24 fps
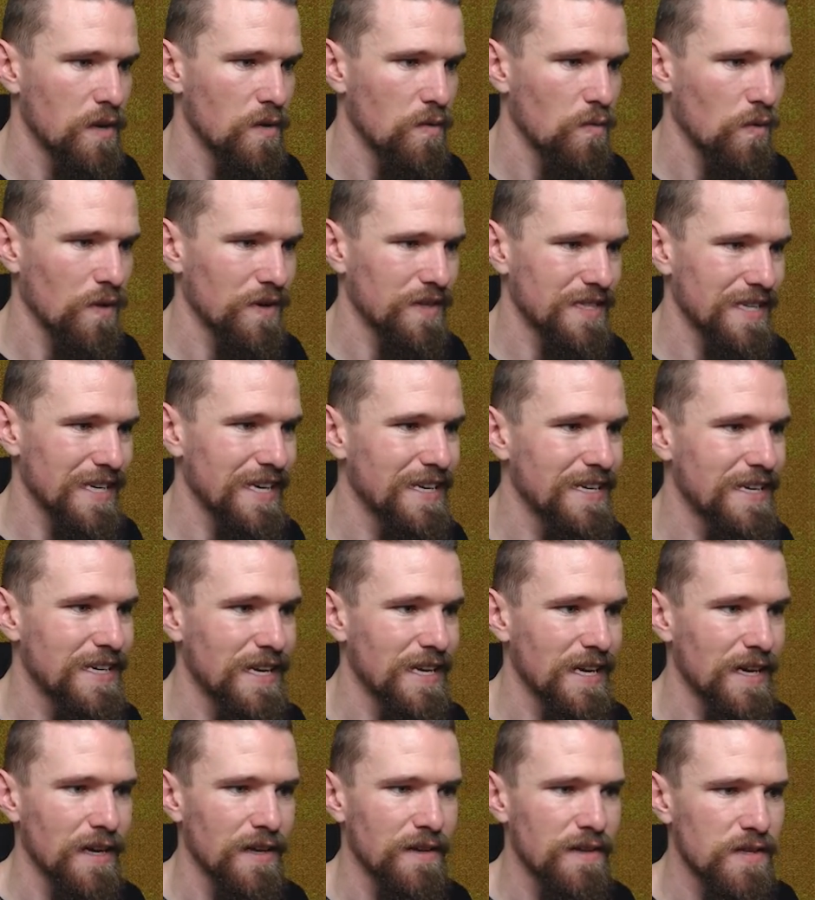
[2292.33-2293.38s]
What's in
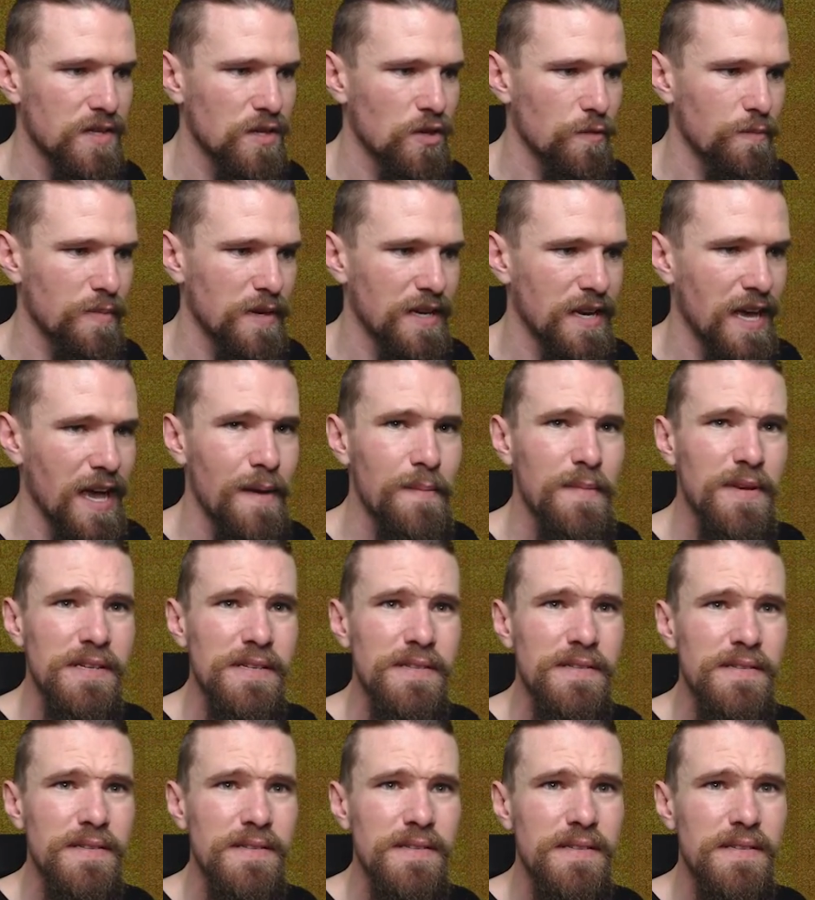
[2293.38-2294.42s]
here? This could be an
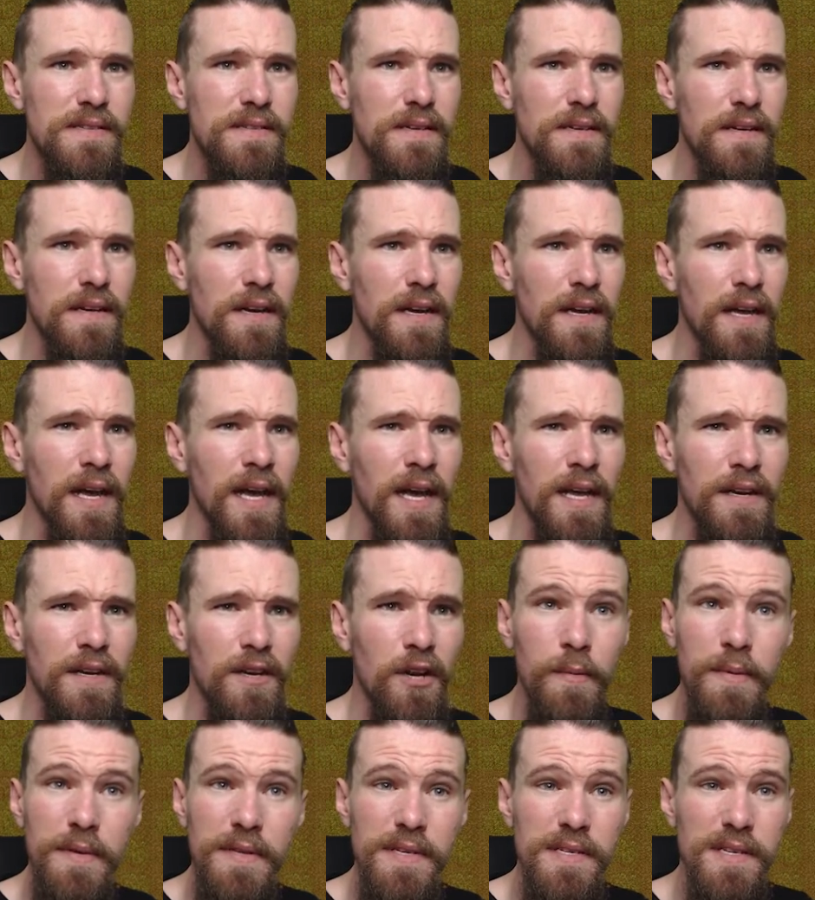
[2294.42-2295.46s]
ambulance. No,
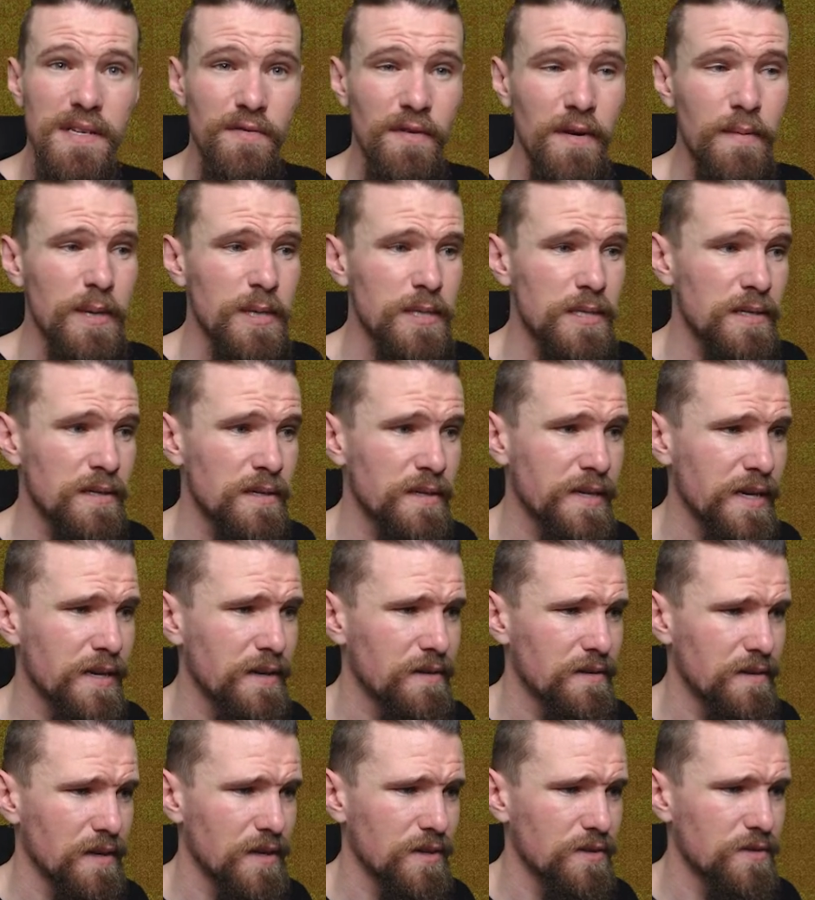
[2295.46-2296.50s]
but there's a Remington in
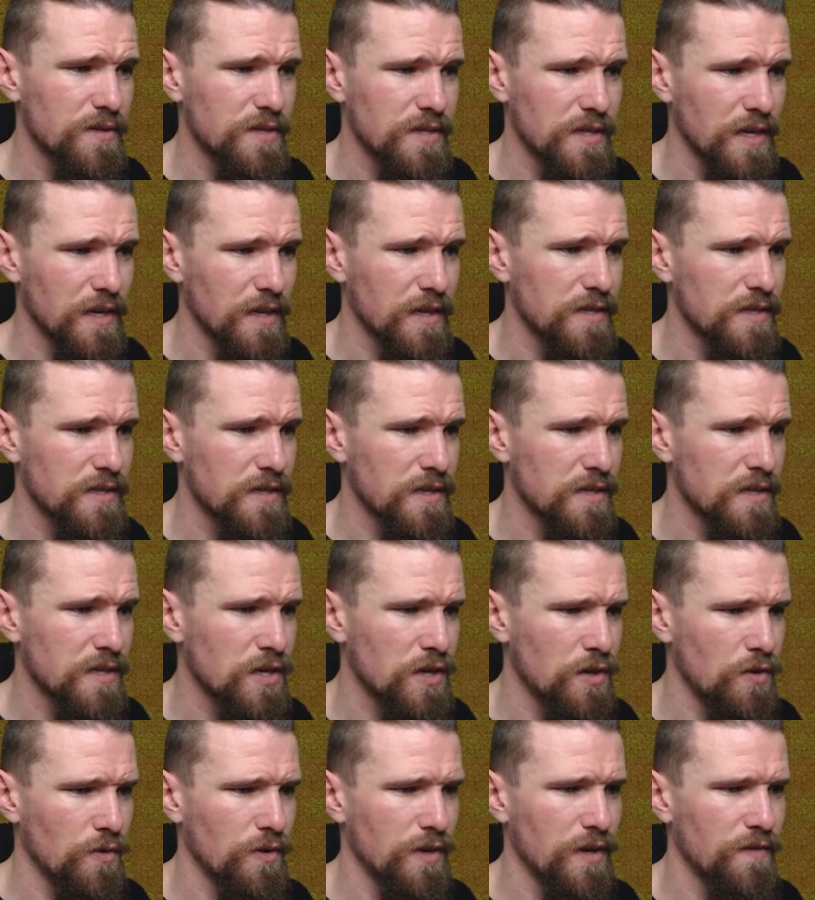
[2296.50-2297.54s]
here. Interesting. It's a
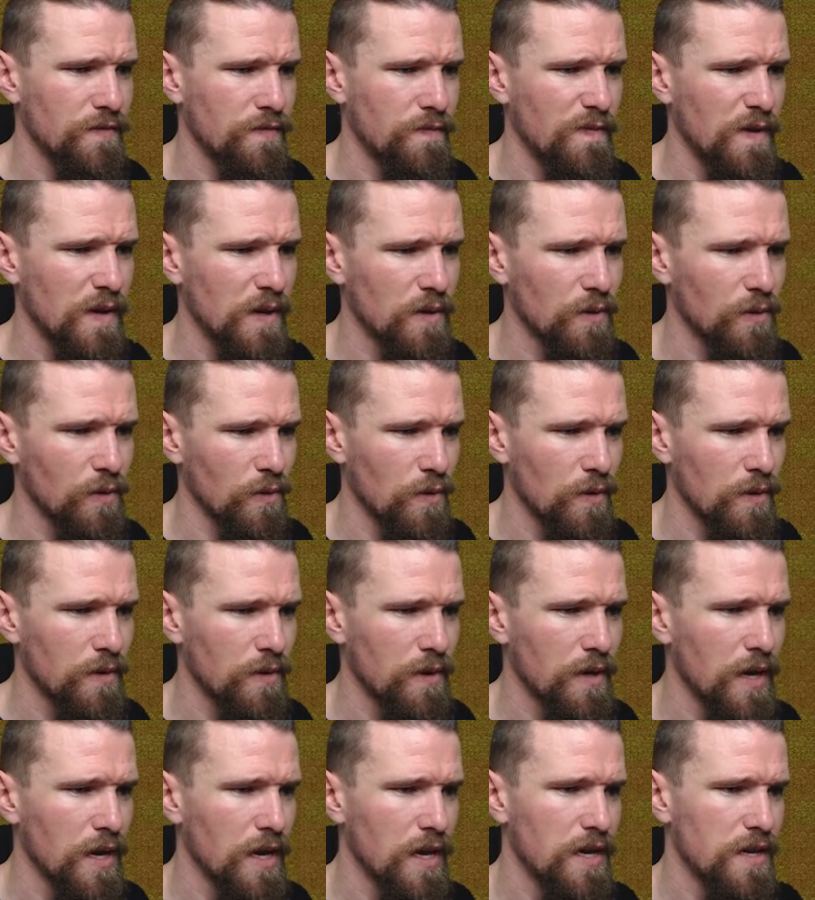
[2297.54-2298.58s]
security vehicle or
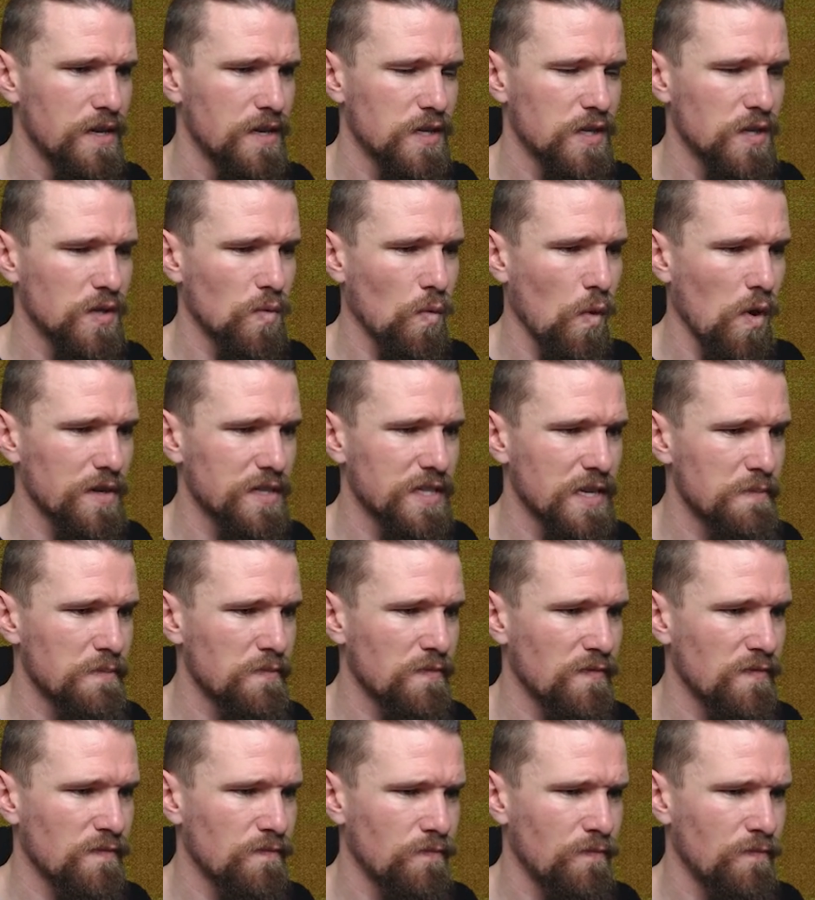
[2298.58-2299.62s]
SWAT team